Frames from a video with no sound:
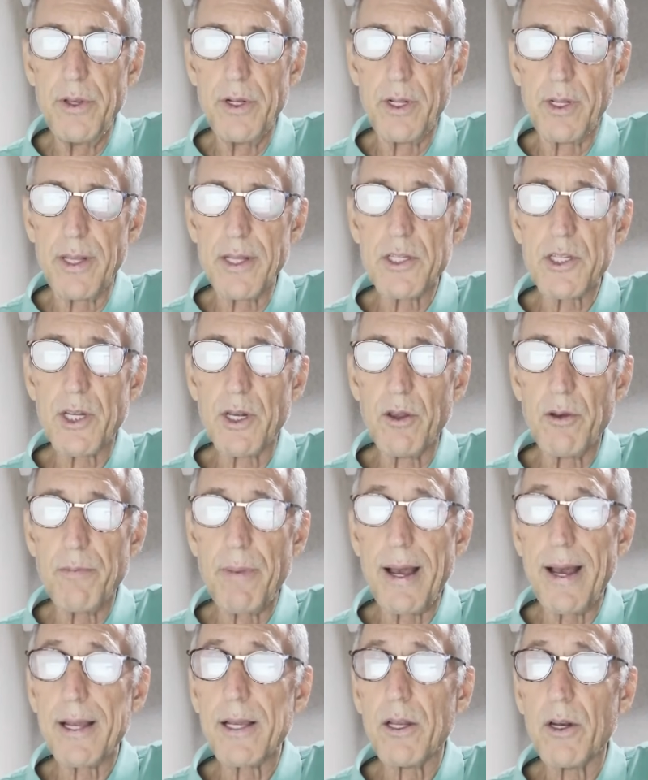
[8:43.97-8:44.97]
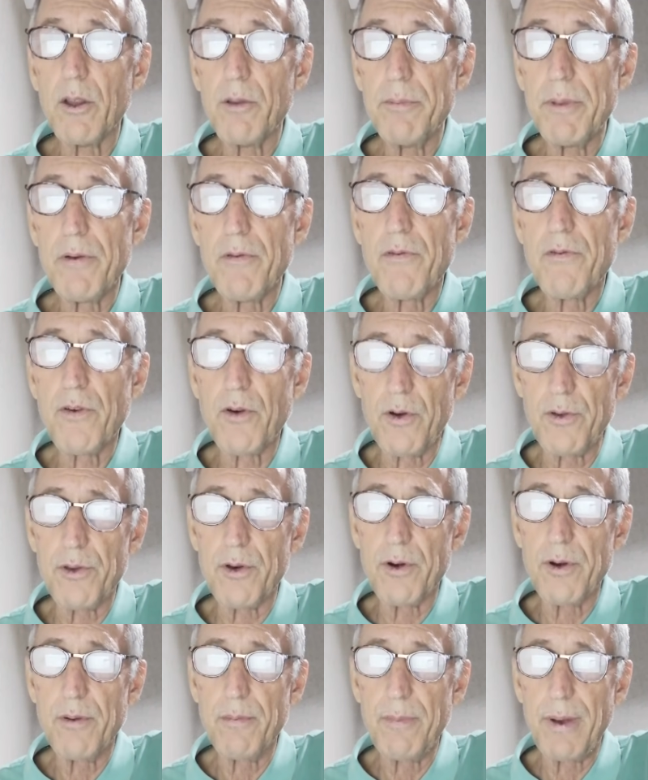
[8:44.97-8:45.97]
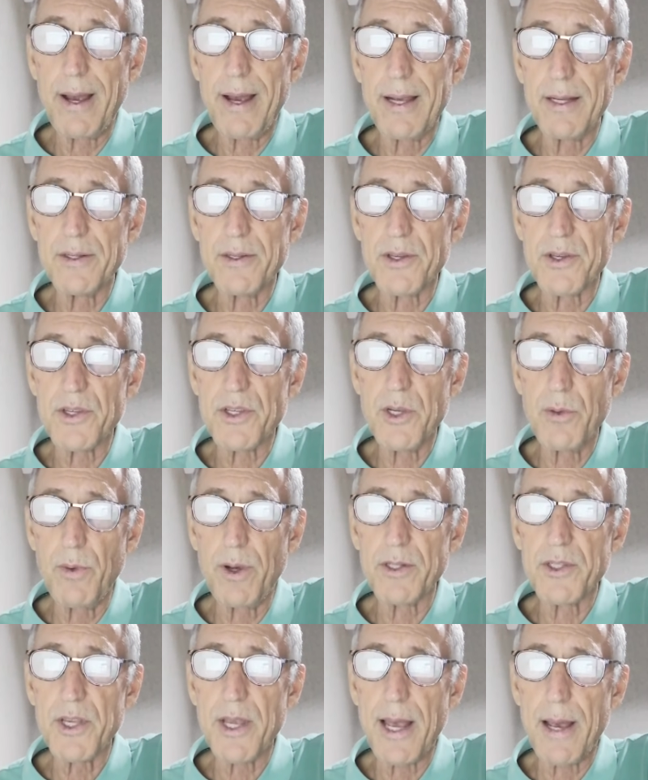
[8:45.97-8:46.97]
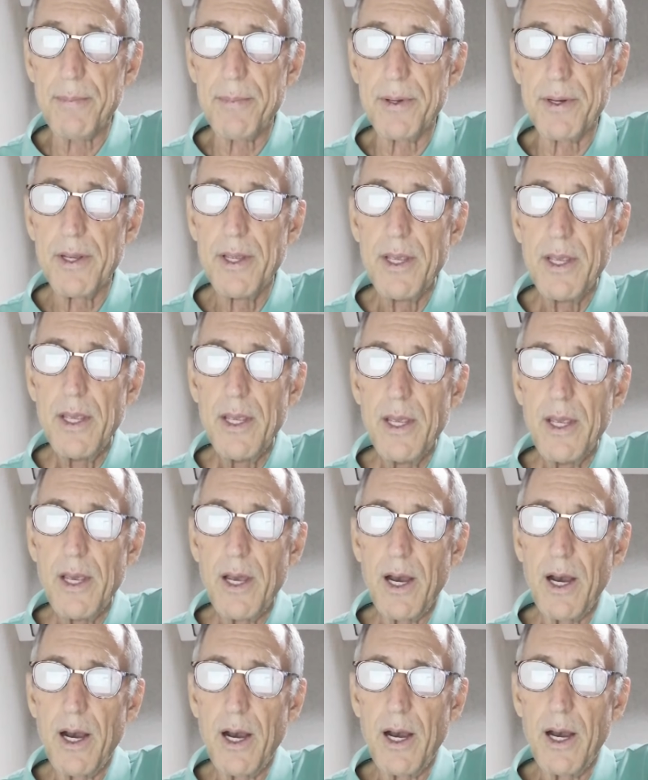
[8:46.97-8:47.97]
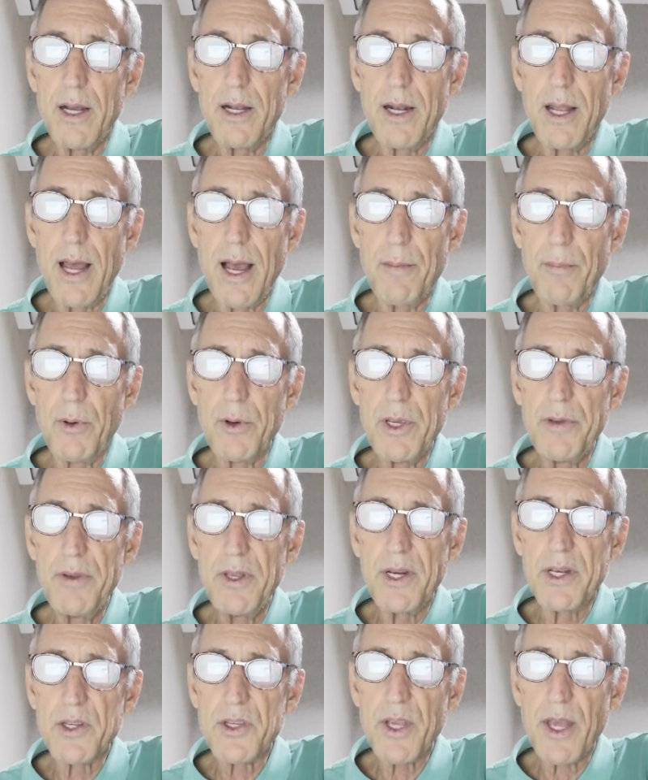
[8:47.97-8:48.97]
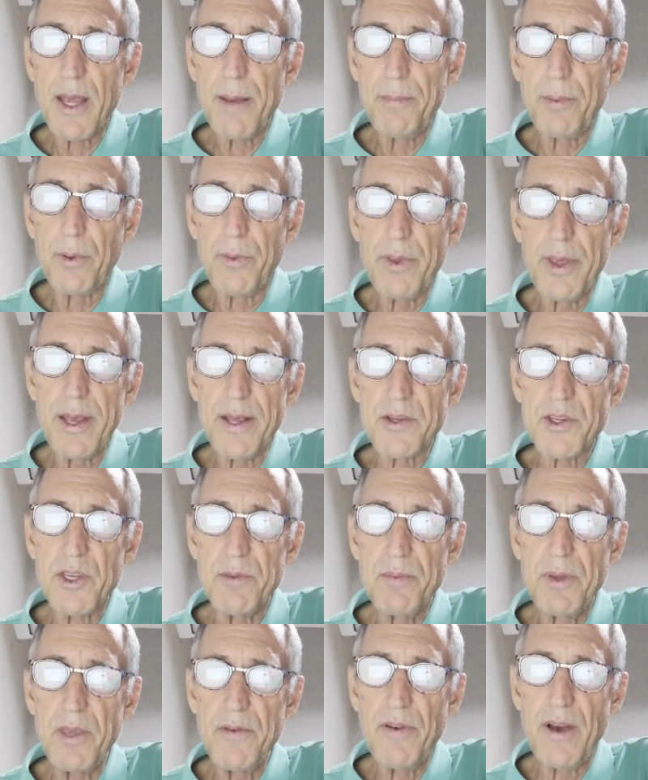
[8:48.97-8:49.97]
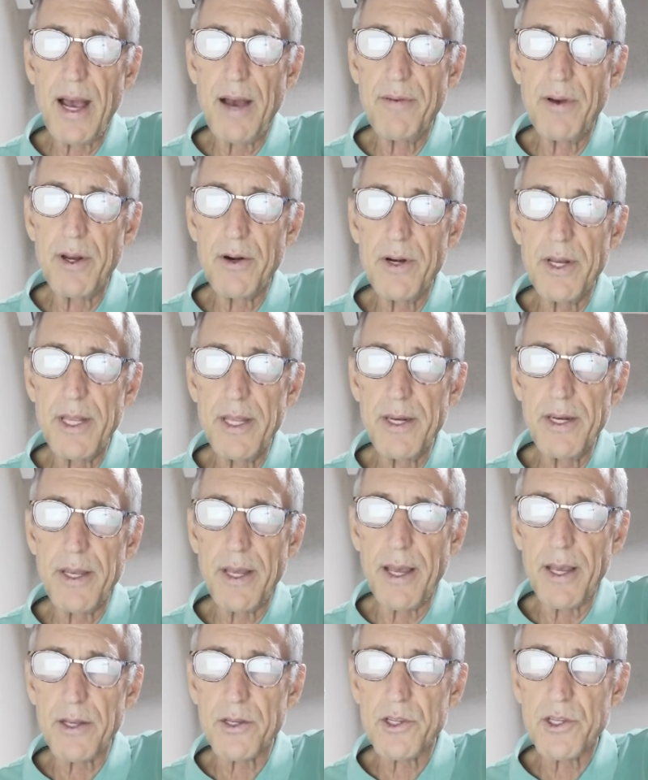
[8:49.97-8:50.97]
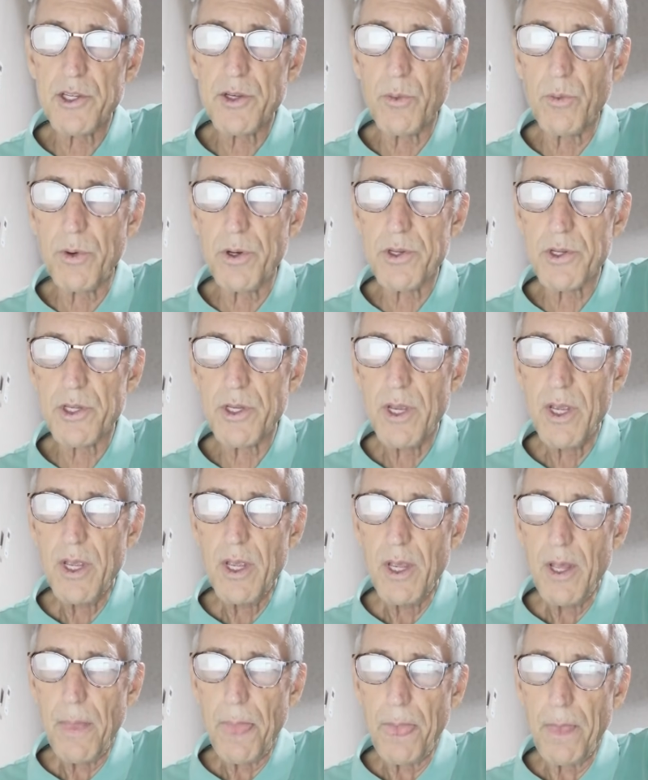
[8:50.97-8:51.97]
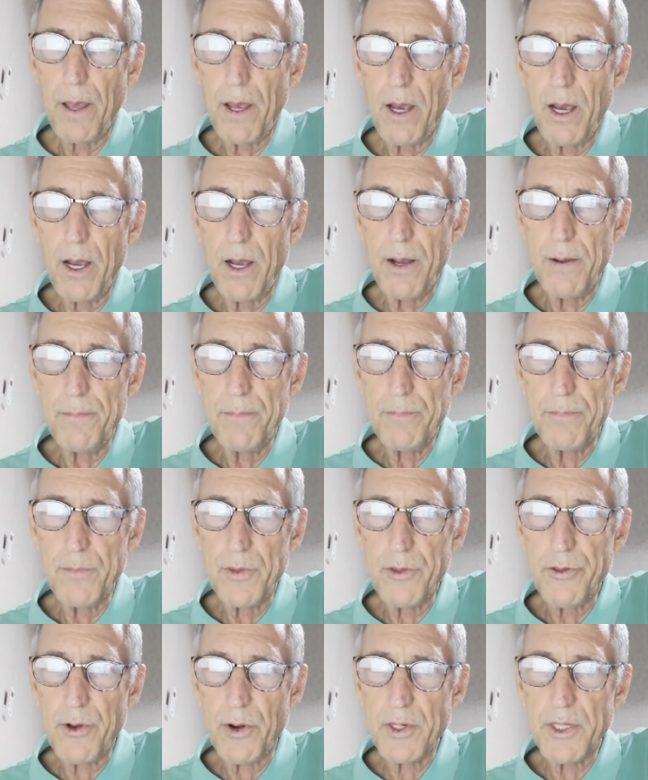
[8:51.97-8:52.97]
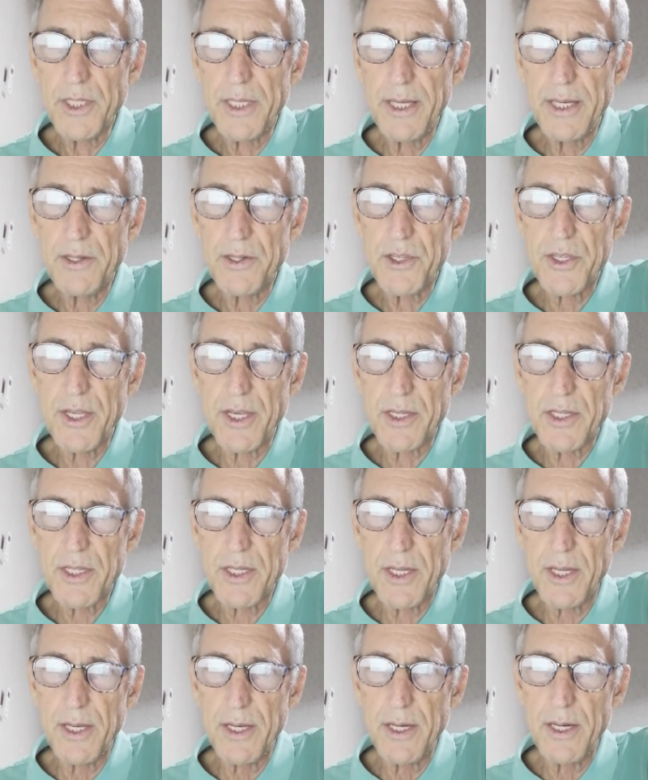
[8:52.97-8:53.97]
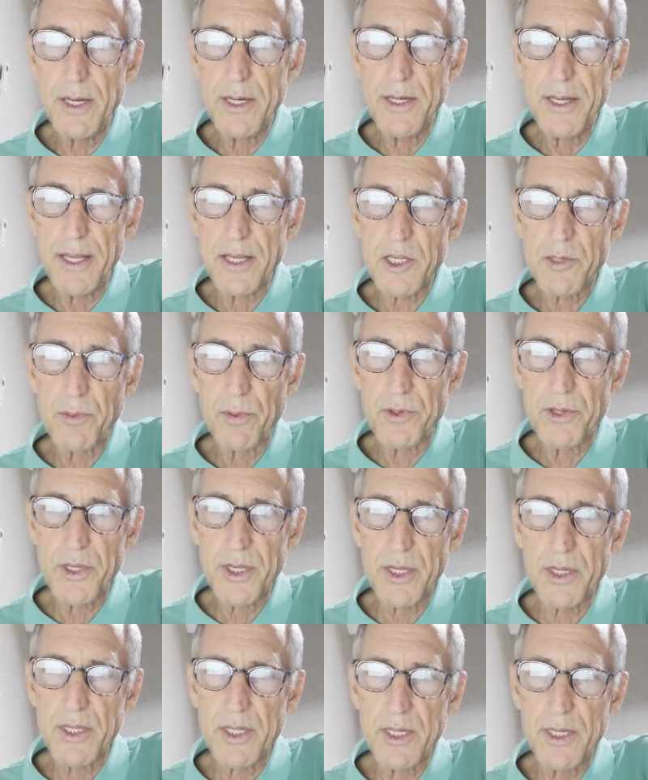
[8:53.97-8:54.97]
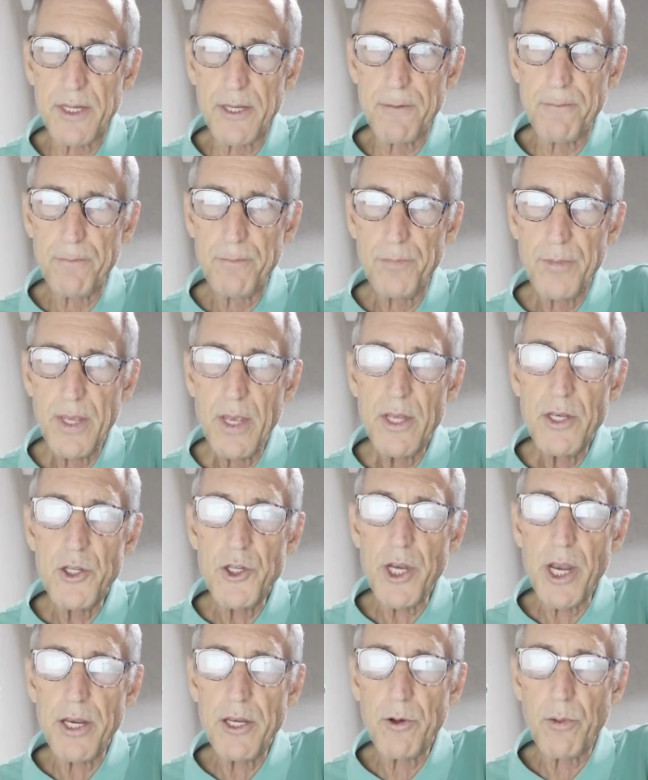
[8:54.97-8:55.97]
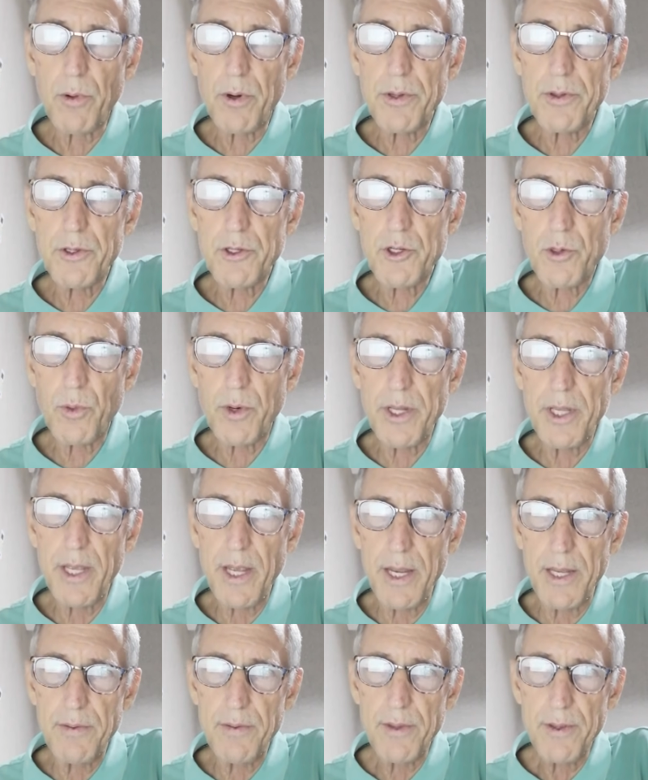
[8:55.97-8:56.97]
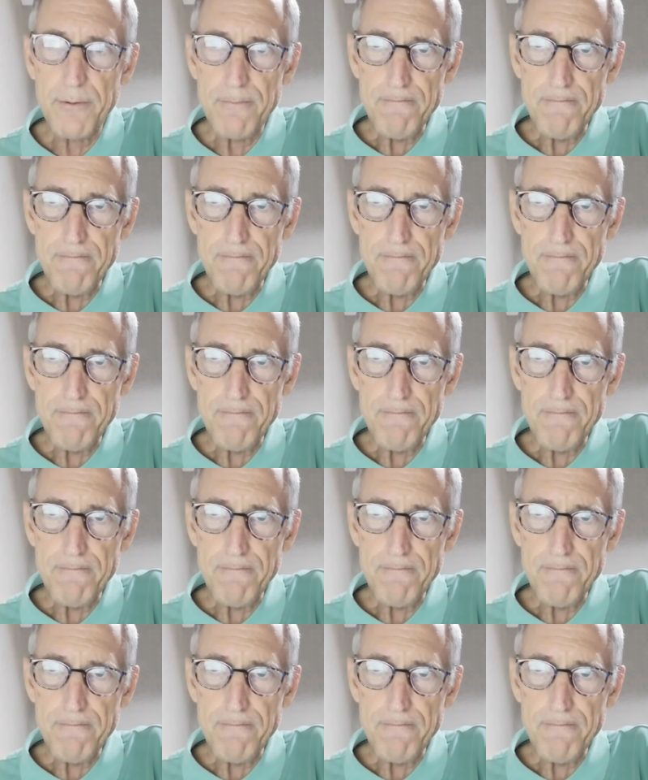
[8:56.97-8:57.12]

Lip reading: let's look back a little bit further back to see what's happened. I'm going to give you an example. The S&P 500 index was 1316.16 January the 28th,